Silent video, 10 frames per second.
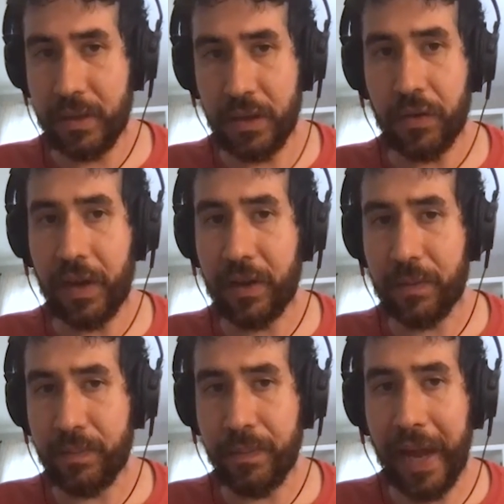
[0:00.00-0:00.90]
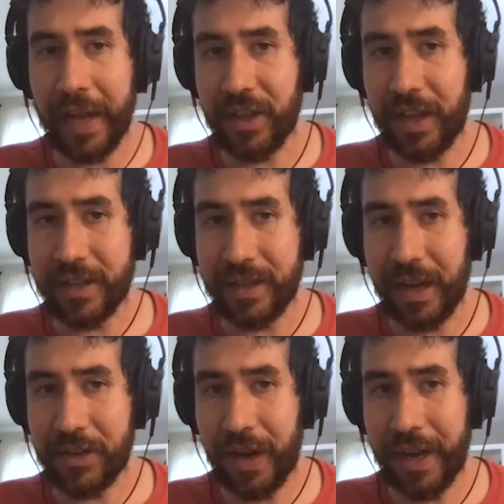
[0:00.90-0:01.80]
you know, they could match that
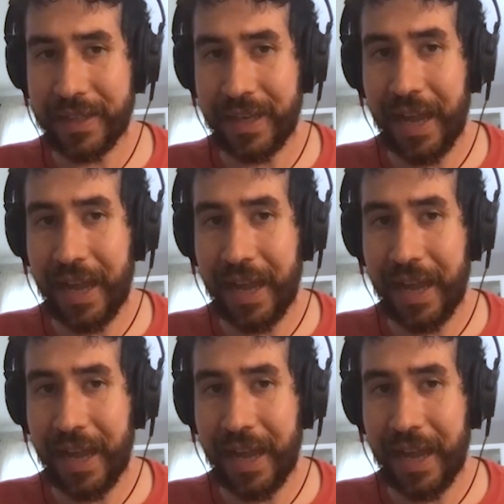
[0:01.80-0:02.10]
contract